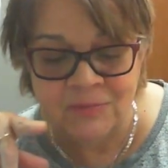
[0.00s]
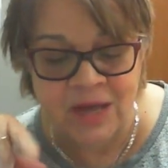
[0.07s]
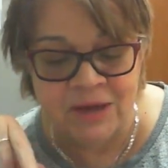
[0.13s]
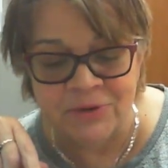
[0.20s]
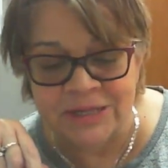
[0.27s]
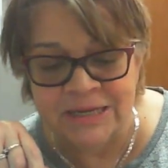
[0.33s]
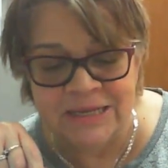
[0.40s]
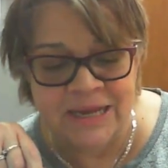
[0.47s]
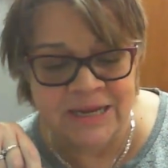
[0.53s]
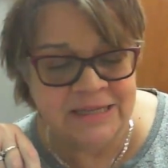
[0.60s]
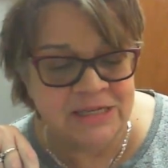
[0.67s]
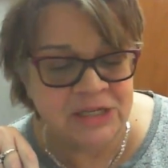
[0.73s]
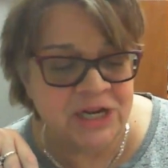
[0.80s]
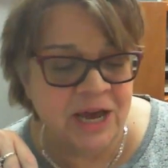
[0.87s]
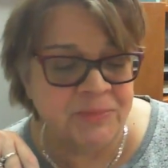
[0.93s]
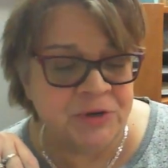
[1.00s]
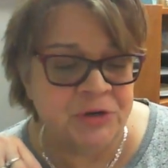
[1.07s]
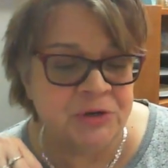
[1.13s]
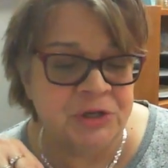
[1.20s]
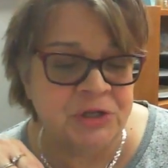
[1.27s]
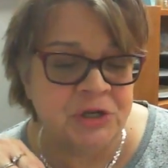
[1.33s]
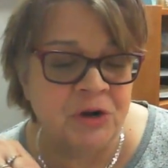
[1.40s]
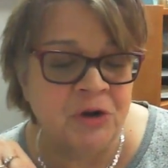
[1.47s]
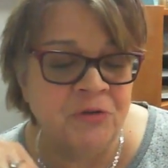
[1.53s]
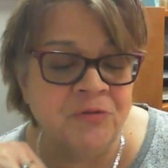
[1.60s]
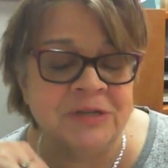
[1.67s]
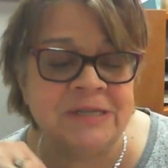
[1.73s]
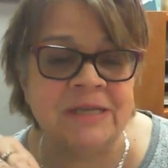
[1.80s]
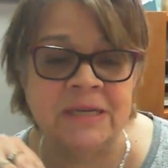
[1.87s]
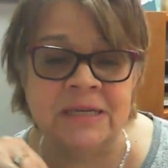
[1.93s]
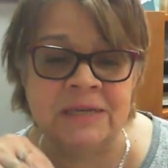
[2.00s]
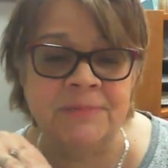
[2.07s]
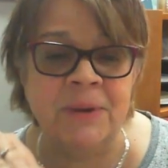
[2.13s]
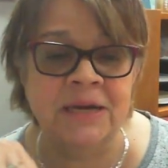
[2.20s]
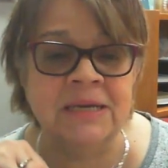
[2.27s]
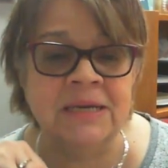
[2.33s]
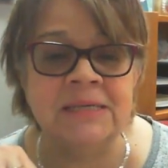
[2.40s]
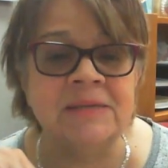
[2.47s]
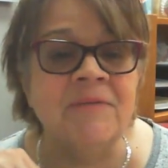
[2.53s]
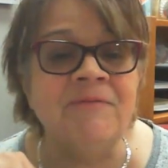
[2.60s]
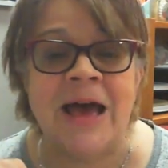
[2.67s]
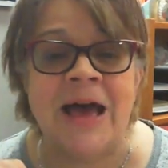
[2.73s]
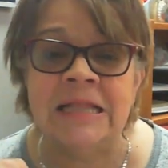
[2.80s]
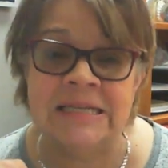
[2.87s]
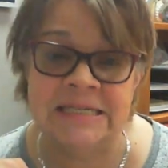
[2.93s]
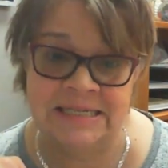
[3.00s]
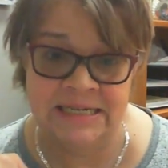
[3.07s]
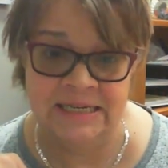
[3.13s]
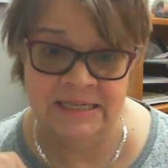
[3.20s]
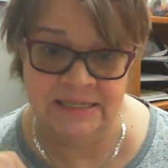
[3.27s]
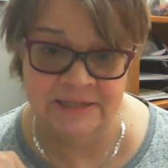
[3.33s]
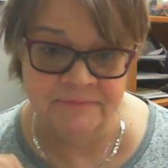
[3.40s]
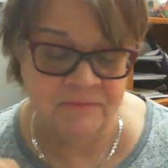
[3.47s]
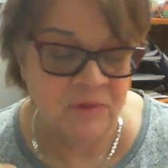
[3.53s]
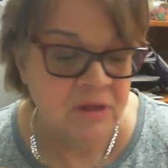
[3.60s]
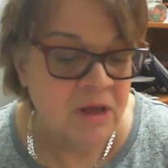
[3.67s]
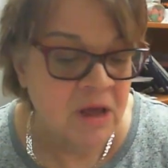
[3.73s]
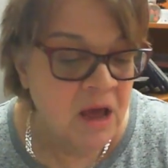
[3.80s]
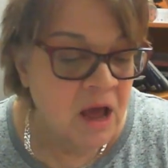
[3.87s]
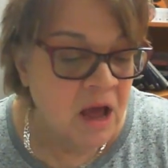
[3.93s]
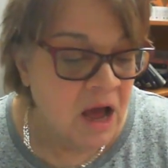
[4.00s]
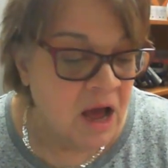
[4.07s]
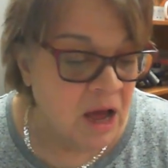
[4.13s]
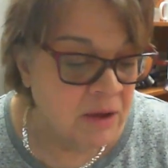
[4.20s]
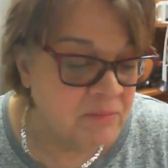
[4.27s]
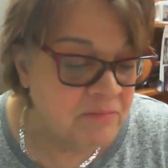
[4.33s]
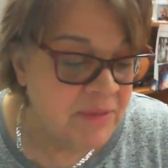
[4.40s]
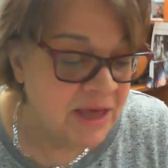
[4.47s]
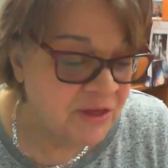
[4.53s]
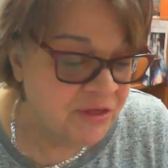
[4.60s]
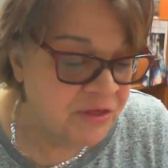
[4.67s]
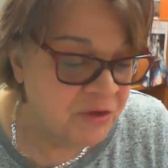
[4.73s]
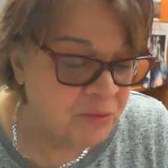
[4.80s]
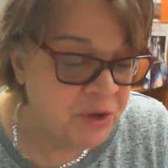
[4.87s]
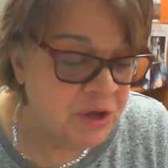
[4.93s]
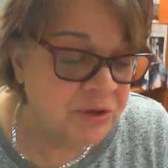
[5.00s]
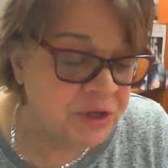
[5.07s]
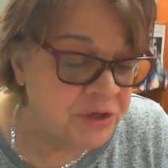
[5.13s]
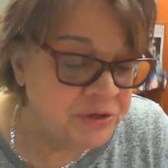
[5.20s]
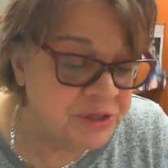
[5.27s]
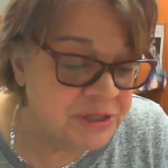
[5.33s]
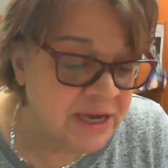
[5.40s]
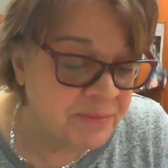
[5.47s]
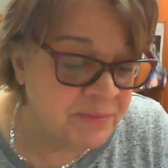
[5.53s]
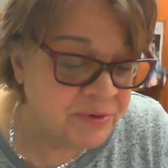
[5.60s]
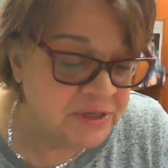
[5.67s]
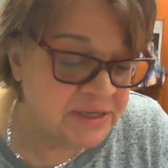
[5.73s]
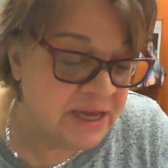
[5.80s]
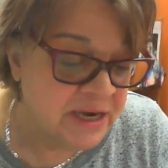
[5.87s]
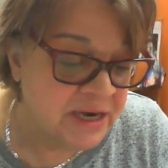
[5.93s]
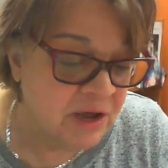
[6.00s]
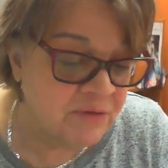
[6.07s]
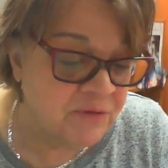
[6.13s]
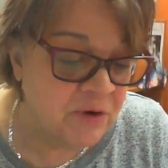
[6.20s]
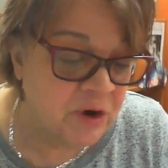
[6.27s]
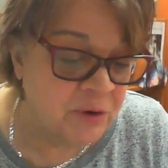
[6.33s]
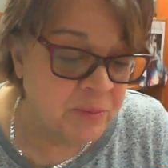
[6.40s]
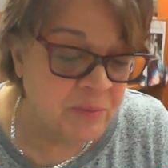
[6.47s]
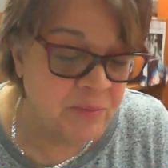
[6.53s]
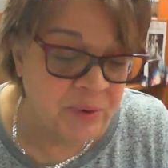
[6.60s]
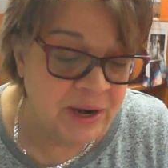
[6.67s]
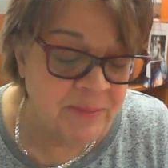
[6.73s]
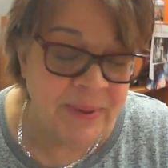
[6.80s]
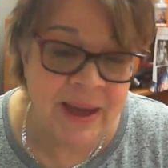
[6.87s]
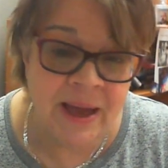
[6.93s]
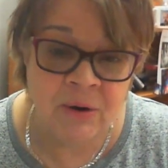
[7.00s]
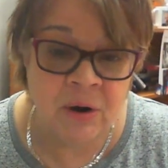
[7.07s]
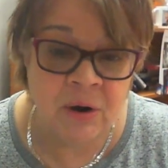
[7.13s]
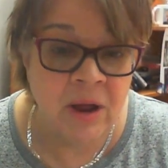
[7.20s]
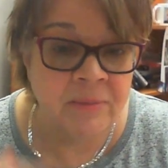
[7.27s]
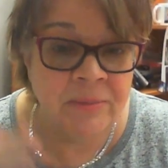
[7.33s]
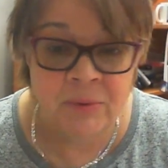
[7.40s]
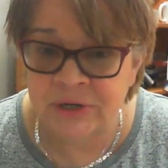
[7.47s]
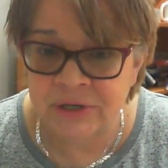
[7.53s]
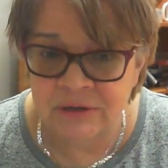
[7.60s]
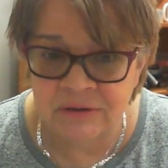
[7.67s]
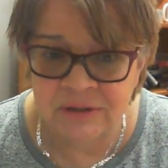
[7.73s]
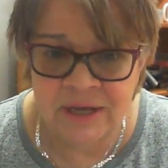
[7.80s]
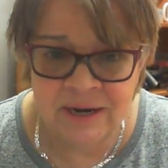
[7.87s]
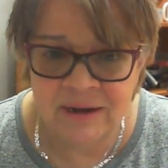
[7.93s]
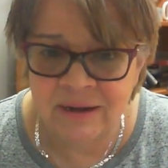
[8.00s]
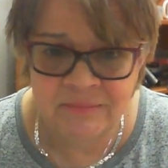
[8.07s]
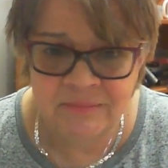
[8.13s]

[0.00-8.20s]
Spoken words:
I really like this chapter. You start off with debunking some fallacies. Myth, we only use 10% of our brain power. I mean, we're told that,